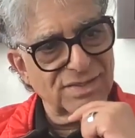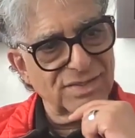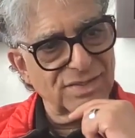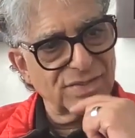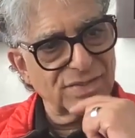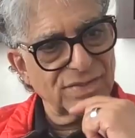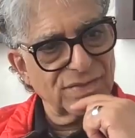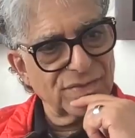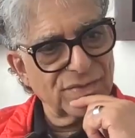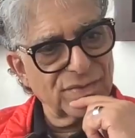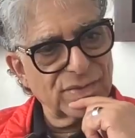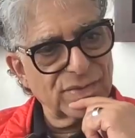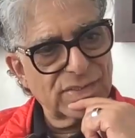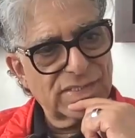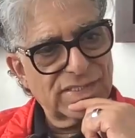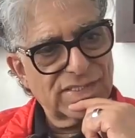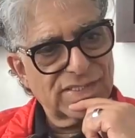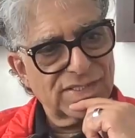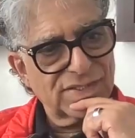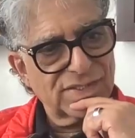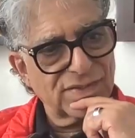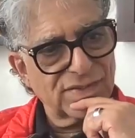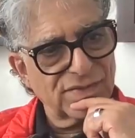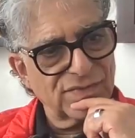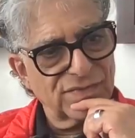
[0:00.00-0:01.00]
the
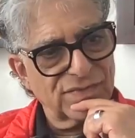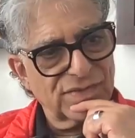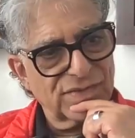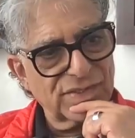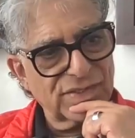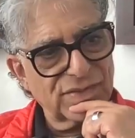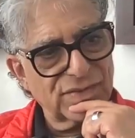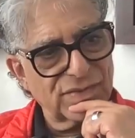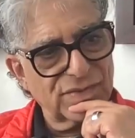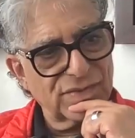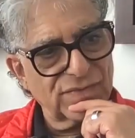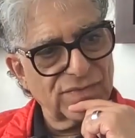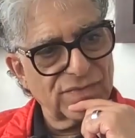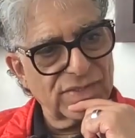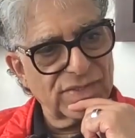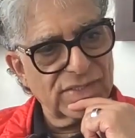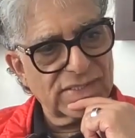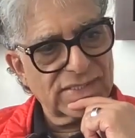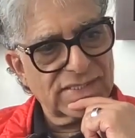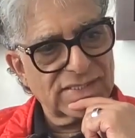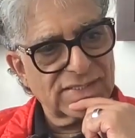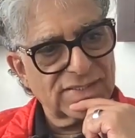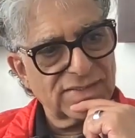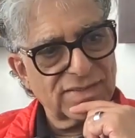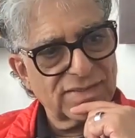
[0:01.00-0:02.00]
rules of the
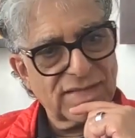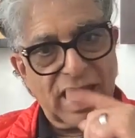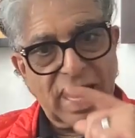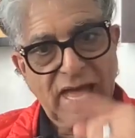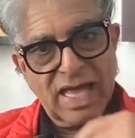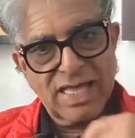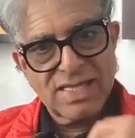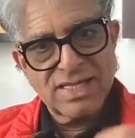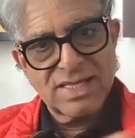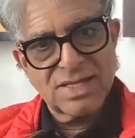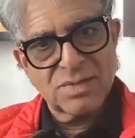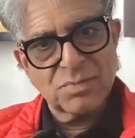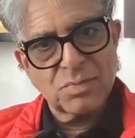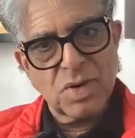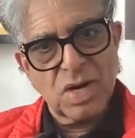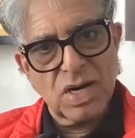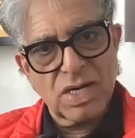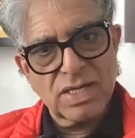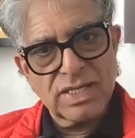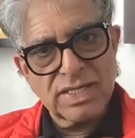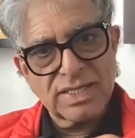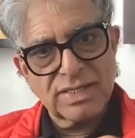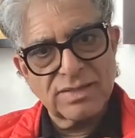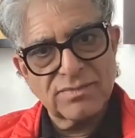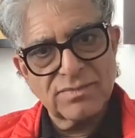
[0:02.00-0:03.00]
universe and the
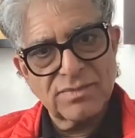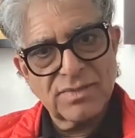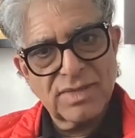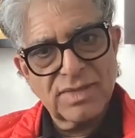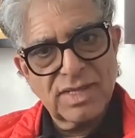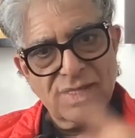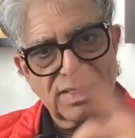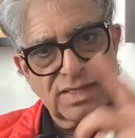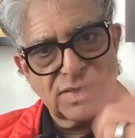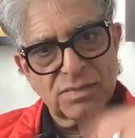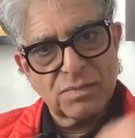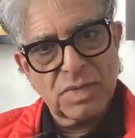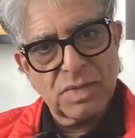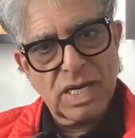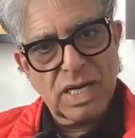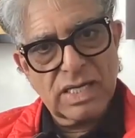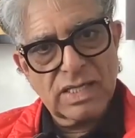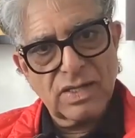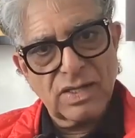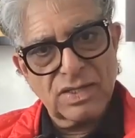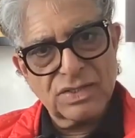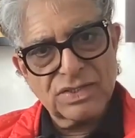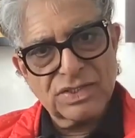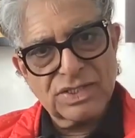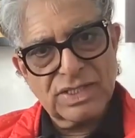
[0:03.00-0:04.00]
body, the
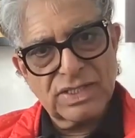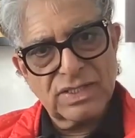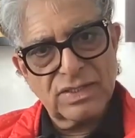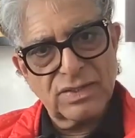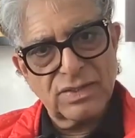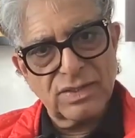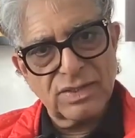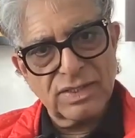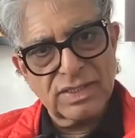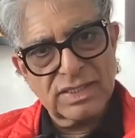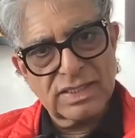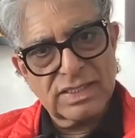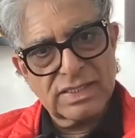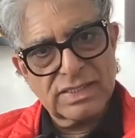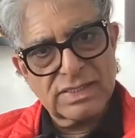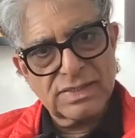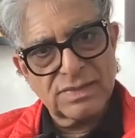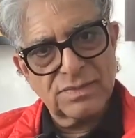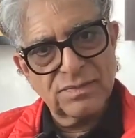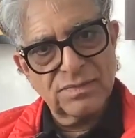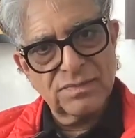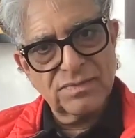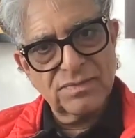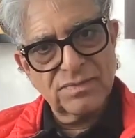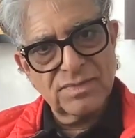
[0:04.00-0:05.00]
biological
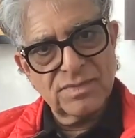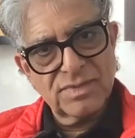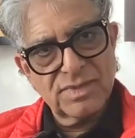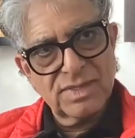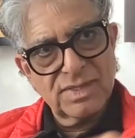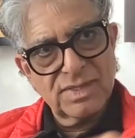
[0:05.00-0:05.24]
organism